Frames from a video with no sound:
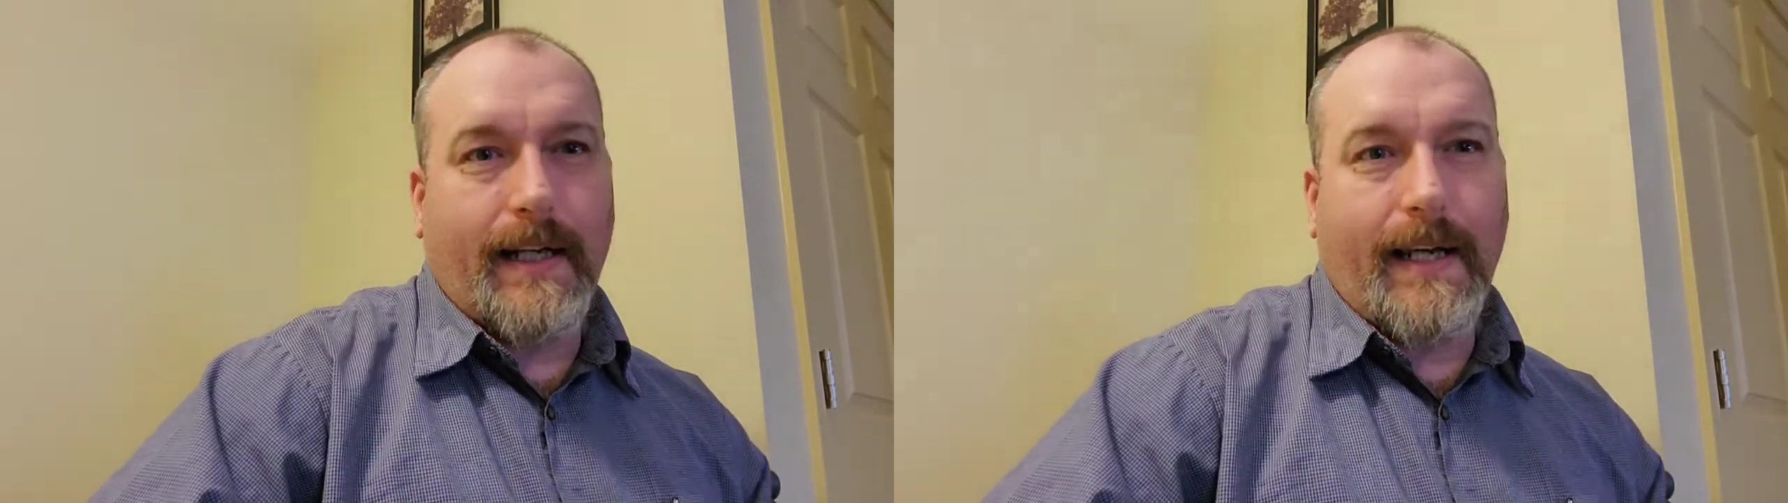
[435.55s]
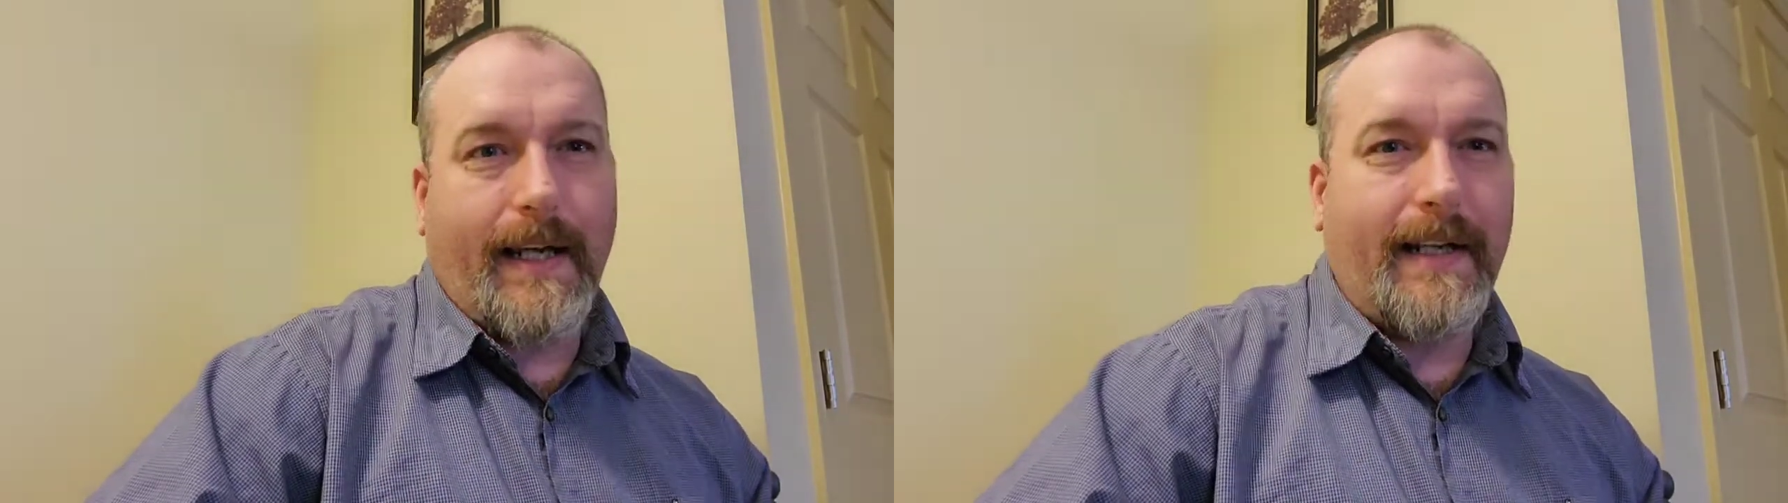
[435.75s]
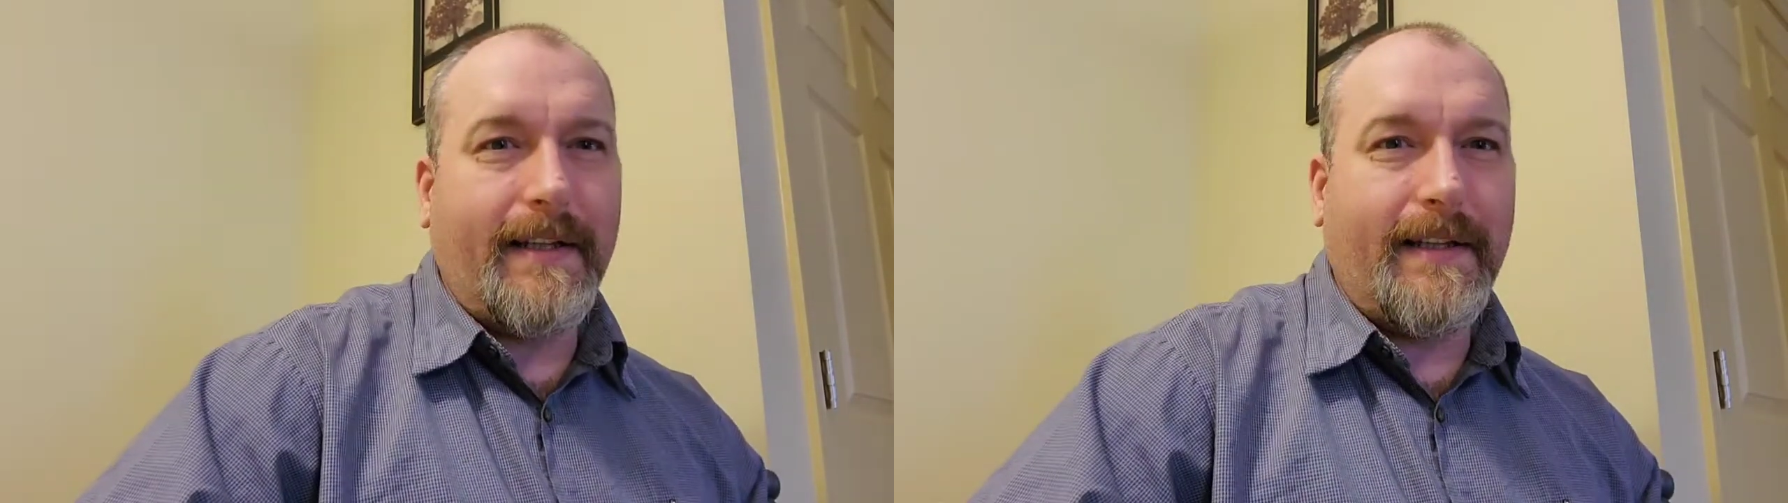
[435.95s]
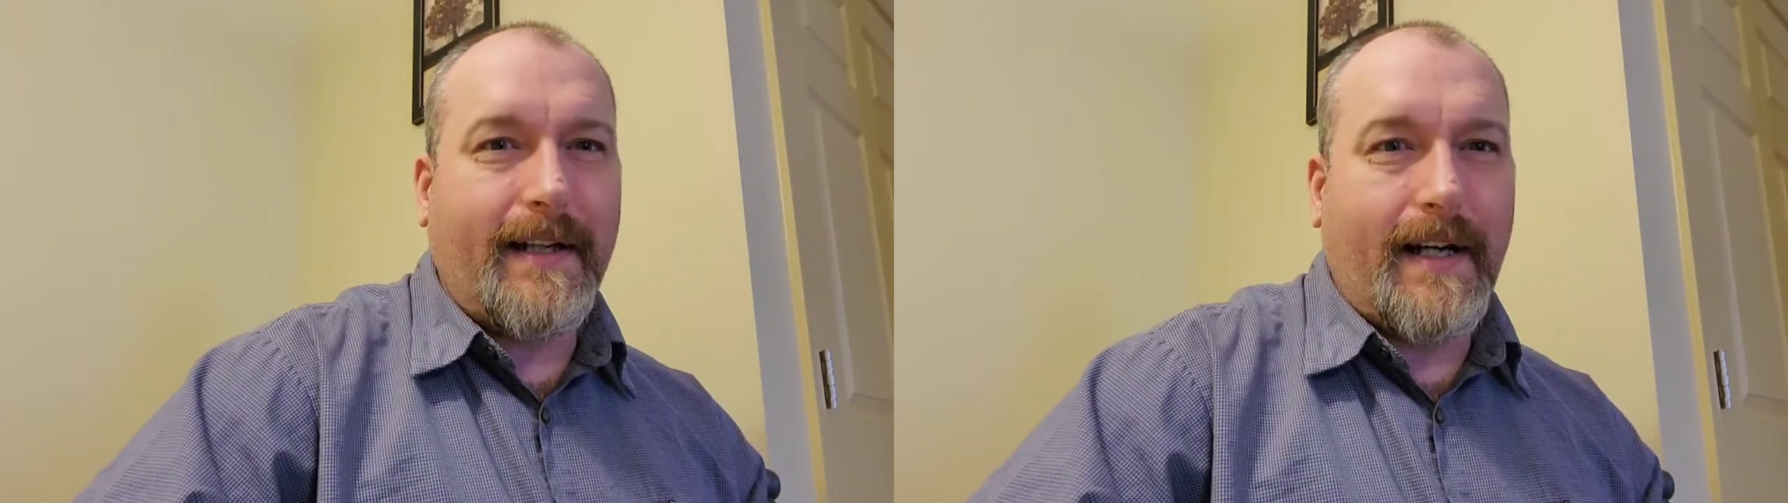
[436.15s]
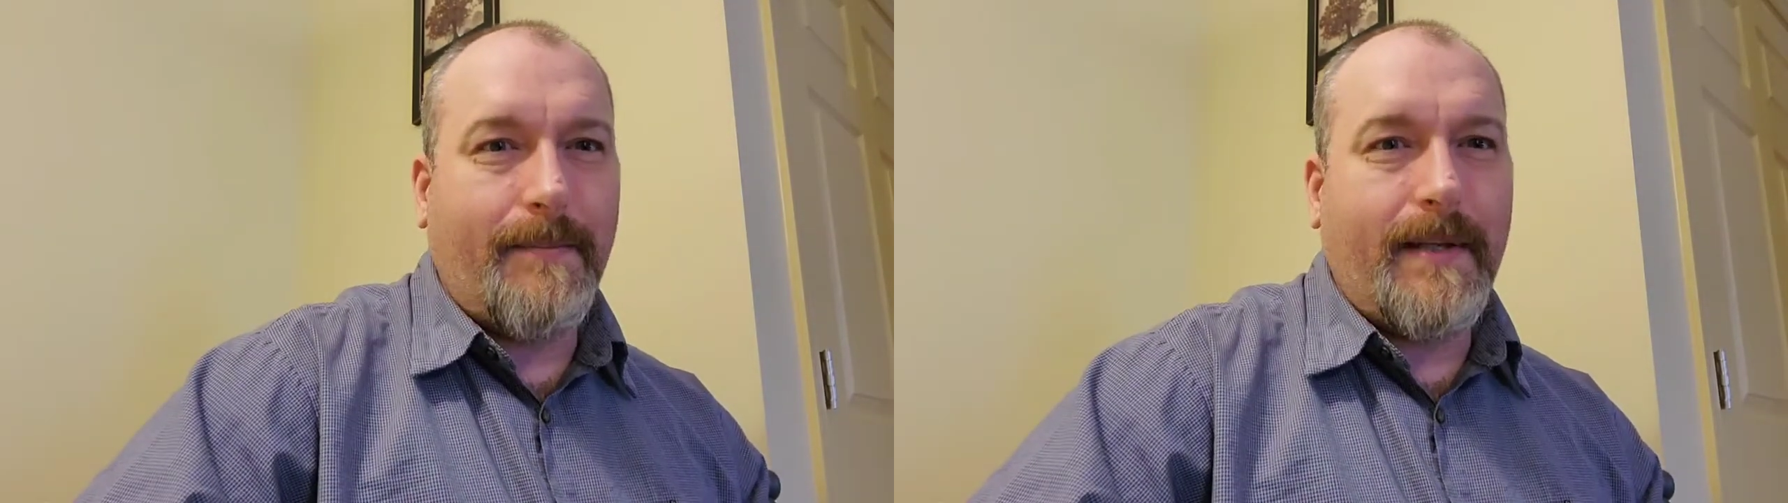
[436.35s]
of hate in the
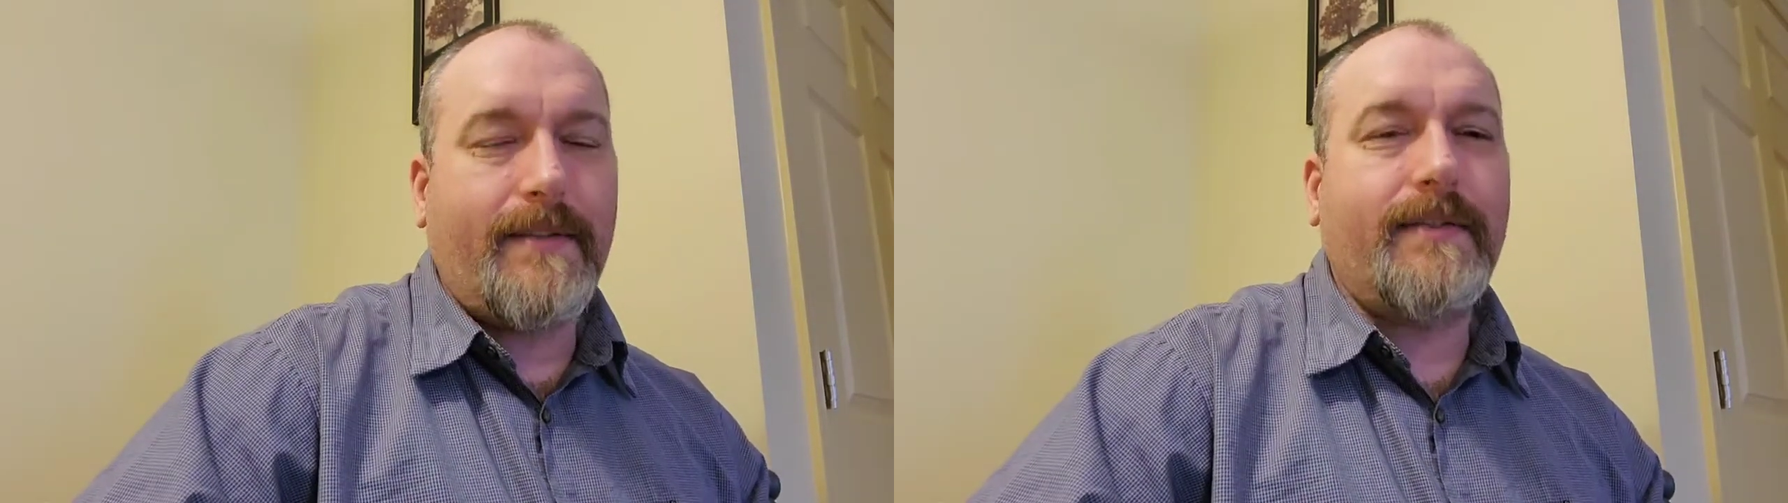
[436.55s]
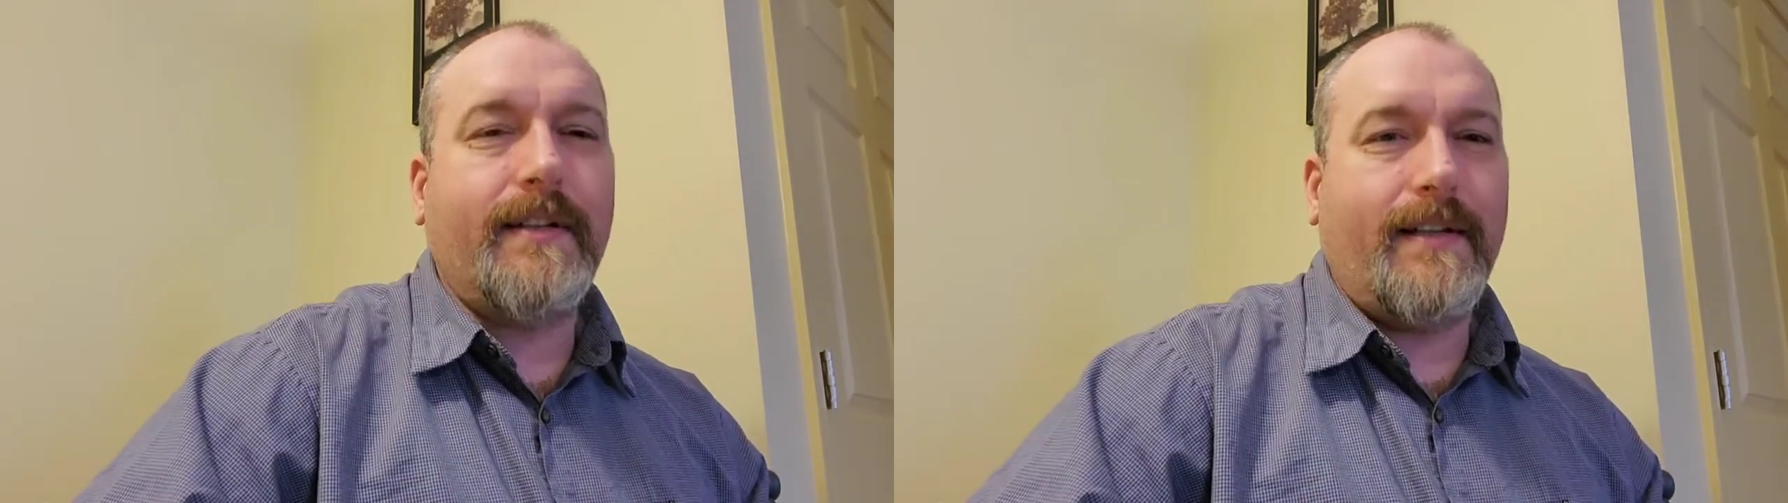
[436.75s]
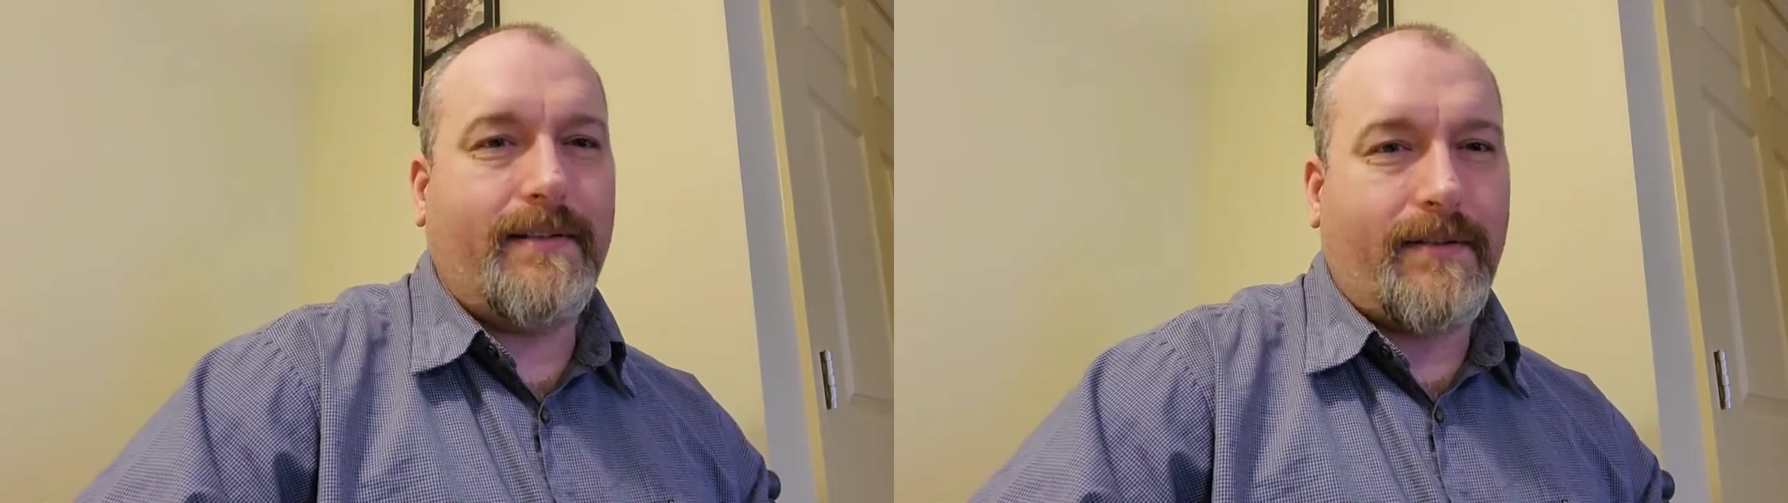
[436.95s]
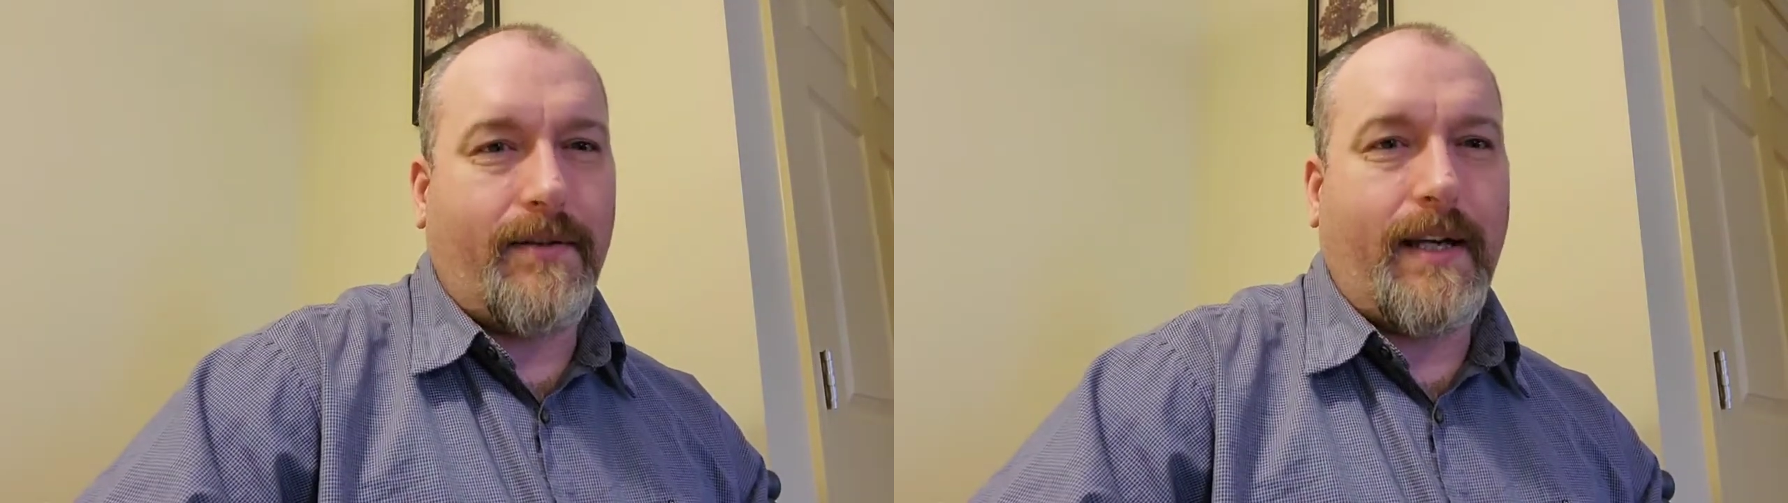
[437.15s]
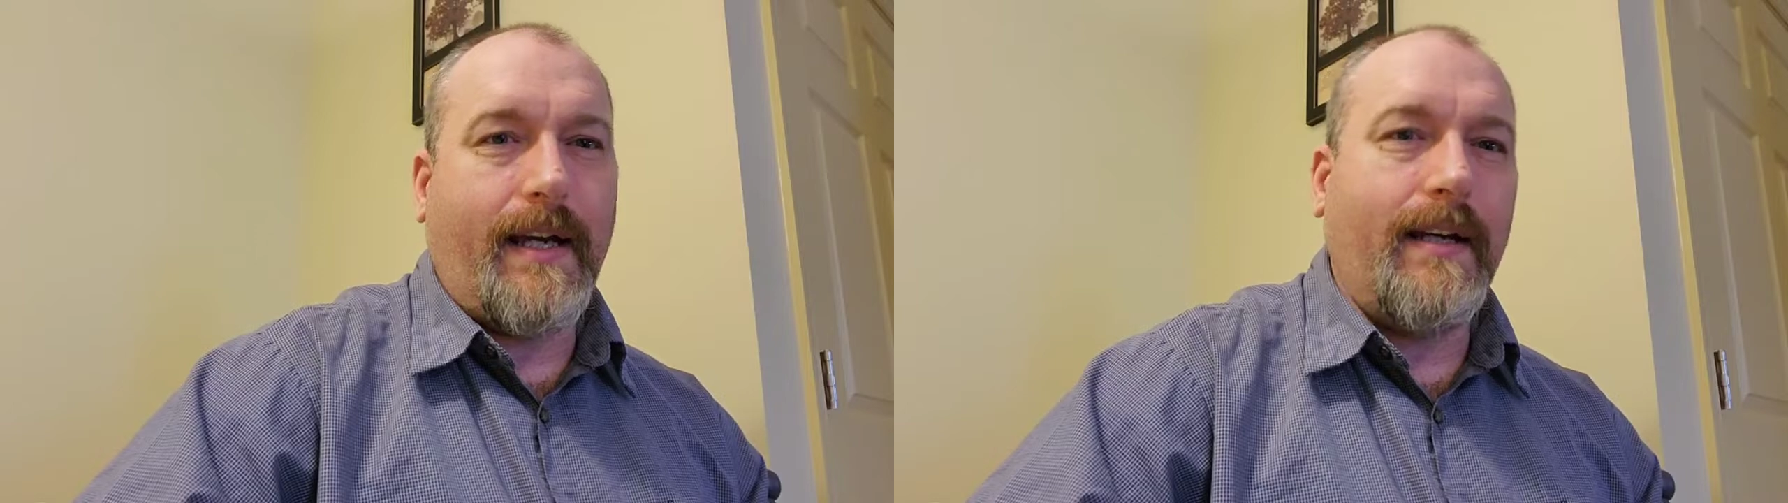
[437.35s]
comments. That's
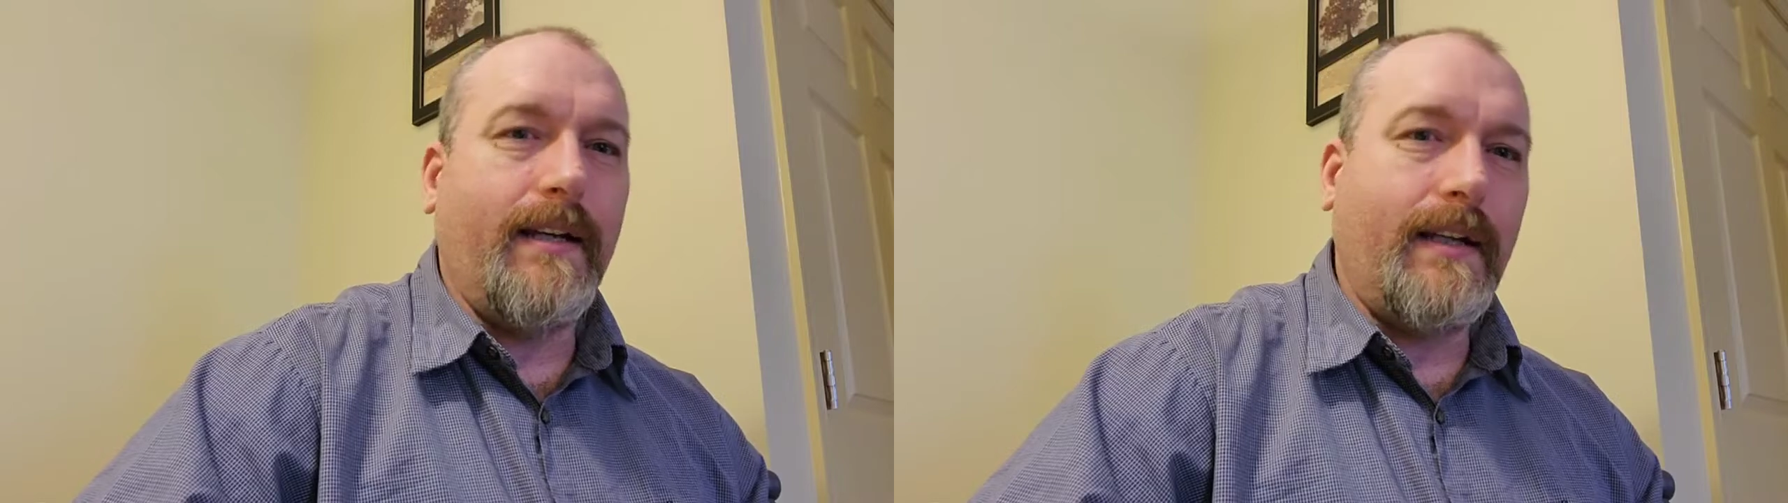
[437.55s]
okay.